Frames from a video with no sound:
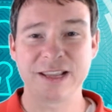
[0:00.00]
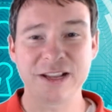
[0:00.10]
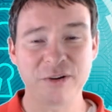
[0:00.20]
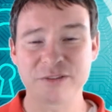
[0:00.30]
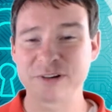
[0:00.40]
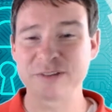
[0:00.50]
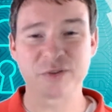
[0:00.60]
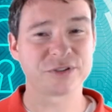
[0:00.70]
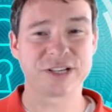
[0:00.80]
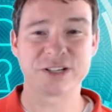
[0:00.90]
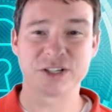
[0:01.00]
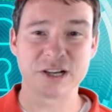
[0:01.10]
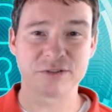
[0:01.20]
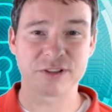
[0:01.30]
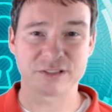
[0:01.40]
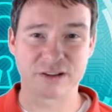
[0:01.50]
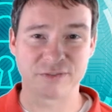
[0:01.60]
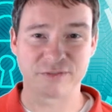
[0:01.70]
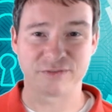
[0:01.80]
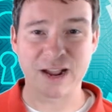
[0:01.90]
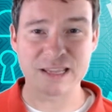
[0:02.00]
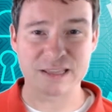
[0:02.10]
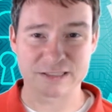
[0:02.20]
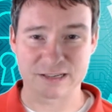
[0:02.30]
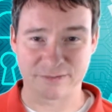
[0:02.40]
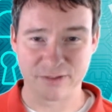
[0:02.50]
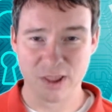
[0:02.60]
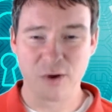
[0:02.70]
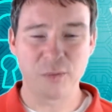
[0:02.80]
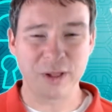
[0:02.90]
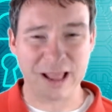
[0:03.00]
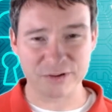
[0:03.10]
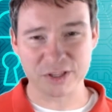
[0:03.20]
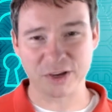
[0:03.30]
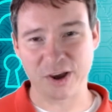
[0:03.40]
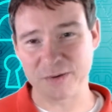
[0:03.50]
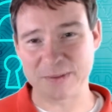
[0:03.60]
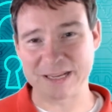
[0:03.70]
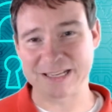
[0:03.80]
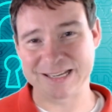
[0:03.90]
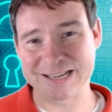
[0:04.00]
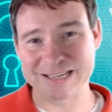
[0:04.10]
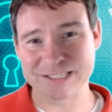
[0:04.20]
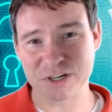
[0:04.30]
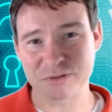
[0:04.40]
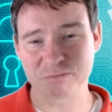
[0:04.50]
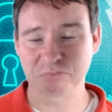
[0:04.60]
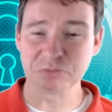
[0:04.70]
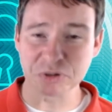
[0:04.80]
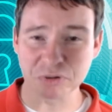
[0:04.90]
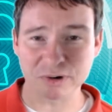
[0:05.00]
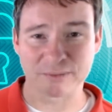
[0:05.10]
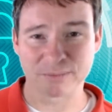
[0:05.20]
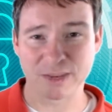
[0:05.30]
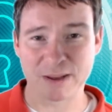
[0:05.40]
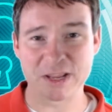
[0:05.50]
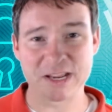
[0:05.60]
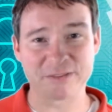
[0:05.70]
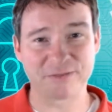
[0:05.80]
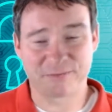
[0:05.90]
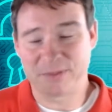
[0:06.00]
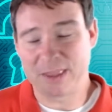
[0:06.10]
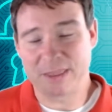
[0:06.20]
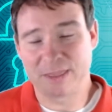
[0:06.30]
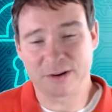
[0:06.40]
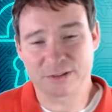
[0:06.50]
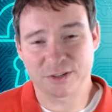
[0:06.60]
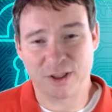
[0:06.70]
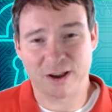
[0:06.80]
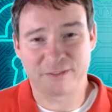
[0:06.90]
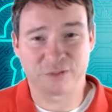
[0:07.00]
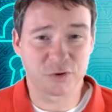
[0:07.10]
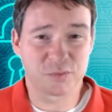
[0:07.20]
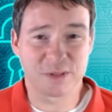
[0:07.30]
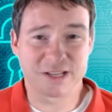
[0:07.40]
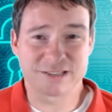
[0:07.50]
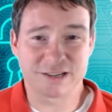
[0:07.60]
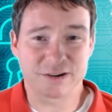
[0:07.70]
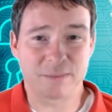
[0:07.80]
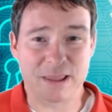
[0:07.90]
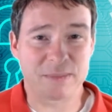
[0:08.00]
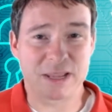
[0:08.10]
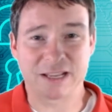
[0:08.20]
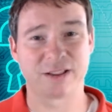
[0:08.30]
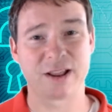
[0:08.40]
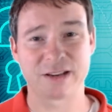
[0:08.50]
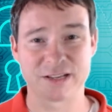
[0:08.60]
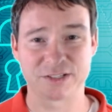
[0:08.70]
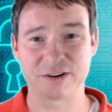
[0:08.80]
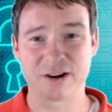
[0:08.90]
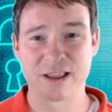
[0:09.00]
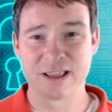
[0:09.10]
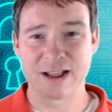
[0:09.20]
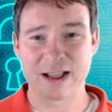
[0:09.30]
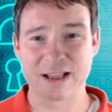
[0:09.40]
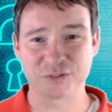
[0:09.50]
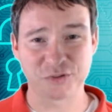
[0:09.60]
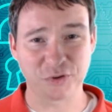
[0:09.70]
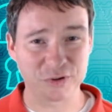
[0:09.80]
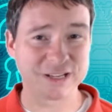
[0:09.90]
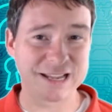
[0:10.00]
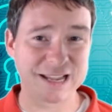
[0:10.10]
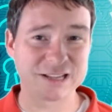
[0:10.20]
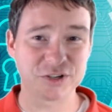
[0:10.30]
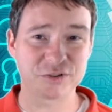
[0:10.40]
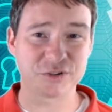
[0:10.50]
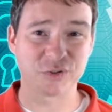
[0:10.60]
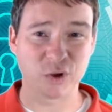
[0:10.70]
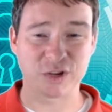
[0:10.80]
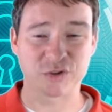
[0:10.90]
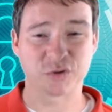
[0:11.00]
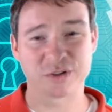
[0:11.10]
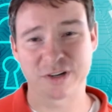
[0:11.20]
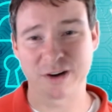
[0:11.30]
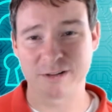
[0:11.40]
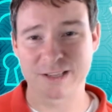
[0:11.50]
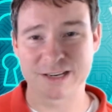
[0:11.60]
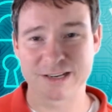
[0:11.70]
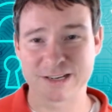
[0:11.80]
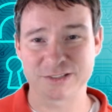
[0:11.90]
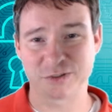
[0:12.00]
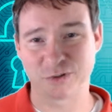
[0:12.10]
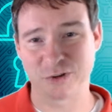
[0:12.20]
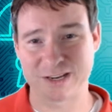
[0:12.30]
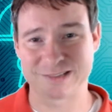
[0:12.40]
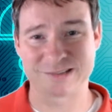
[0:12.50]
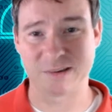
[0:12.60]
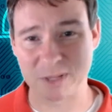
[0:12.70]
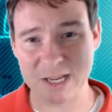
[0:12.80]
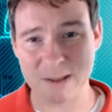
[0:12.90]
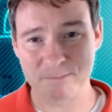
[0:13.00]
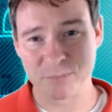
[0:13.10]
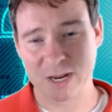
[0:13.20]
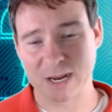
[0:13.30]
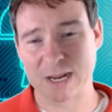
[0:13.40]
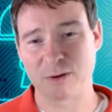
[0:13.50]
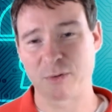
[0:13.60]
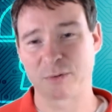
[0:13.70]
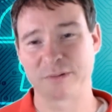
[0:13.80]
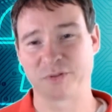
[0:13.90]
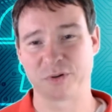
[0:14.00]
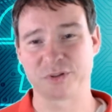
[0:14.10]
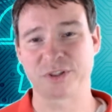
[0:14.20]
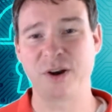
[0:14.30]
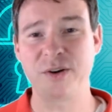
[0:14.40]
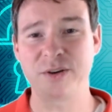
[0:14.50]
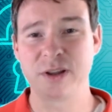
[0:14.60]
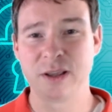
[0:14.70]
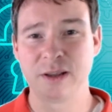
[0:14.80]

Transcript: they can go in and reverse engineer this stuff and find this stuff. Will having the code make it easier? Sure. I mean, if there's a lot of vulnerabilities there, it may make it a lot easier. Certainly easier to look at source code than it is to look at assembly or reversed code.